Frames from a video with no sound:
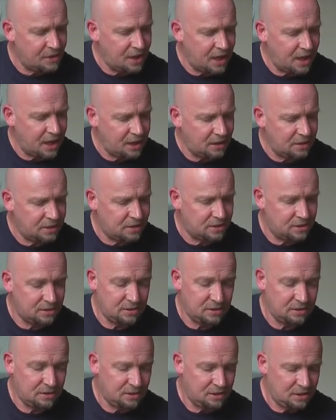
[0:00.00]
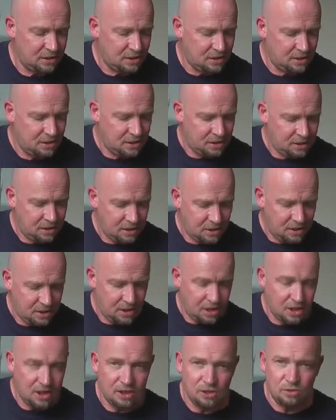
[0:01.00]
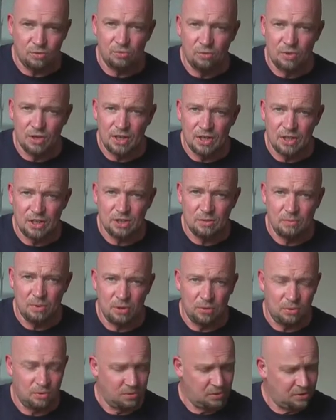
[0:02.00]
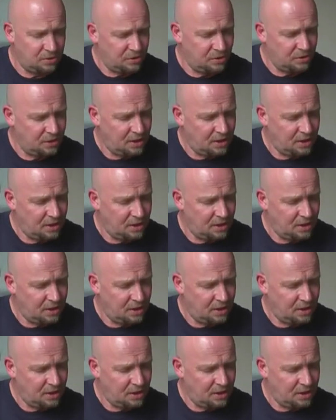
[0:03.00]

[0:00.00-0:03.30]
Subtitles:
neck, it's really smooth.